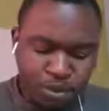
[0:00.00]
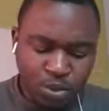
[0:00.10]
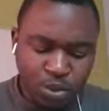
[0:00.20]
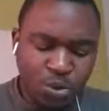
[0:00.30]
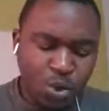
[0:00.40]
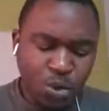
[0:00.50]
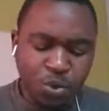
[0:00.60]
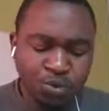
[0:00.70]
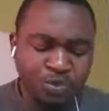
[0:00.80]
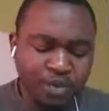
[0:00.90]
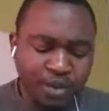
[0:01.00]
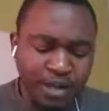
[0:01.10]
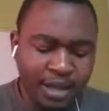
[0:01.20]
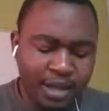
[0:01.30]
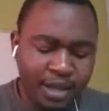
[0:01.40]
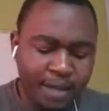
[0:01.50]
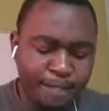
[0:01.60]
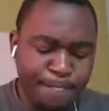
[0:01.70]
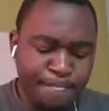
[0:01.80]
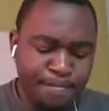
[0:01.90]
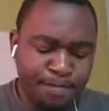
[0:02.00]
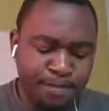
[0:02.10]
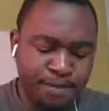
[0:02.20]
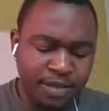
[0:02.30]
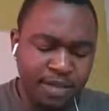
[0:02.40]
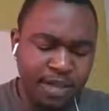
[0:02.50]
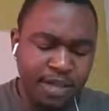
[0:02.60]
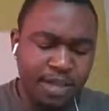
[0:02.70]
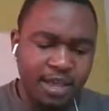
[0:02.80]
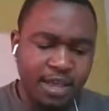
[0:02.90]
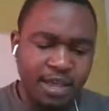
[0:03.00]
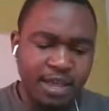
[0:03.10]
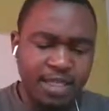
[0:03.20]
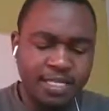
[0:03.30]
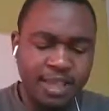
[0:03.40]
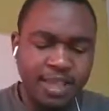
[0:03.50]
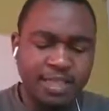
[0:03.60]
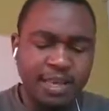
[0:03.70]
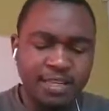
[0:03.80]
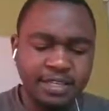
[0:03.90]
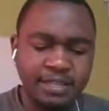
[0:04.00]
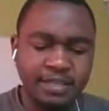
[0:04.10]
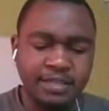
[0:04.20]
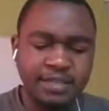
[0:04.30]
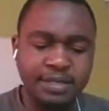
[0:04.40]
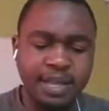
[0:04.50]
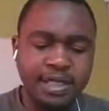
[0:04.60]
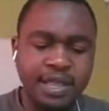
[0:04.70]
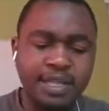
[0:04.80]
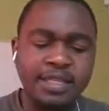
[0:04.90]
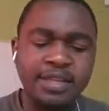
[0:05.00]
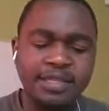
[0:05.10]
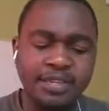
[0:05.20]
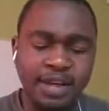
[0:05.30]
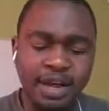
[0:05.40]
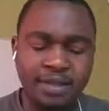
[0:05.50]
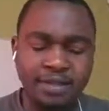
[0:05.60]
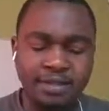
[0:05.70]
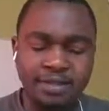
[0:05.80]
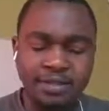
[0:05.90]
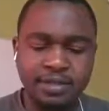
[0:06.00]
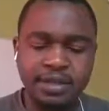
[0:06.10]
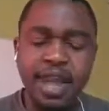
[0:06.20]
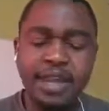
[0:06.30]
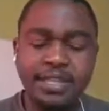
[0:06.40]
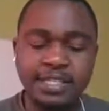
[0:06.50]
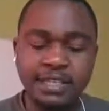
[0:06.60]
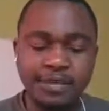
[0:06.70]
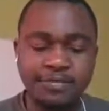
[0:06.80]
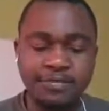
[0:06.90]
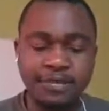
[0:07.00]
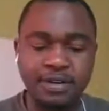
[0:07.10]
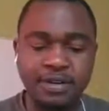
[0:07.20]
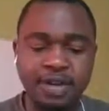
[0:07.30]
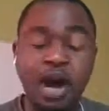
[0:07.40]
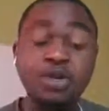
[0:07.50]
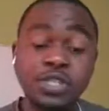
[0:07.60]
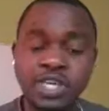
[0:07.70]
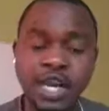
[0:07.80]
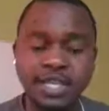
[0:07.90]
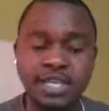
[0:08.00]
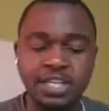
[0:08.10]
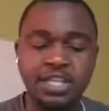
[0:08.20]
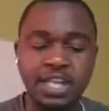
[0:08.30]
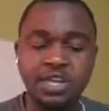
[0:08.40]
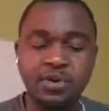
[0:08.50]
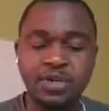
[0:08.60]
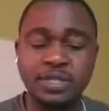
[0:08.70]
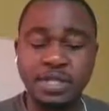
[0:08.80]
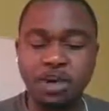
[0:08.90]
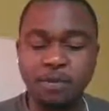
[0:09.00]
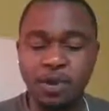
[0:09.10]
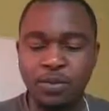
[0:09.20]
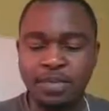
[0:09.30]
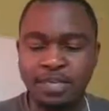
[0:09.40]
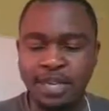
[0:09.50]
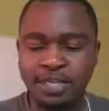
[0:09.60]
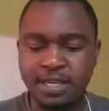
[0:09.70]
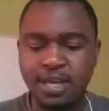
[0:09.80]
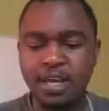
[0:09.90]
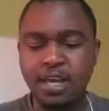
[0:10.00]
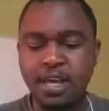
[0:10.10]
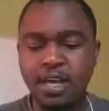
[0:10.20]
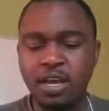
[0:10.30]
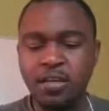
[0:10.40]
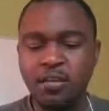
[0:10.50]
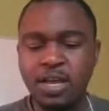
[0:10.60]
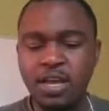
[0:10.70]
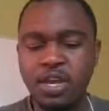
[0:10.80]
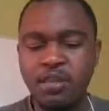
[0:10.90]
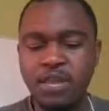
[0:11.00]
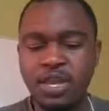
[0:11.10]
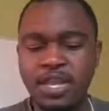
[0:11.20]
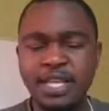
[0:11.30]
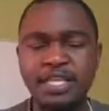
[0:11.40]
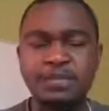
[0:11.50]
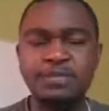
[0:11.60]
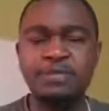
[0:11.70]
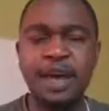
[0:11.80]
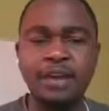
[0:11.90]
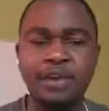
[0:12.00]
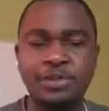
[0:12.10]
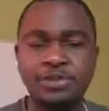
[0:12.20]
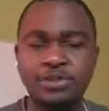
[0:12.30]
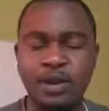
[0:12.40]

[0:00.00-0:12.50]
So in that regard, the idea of how GIS actually was helping was that we needed to find out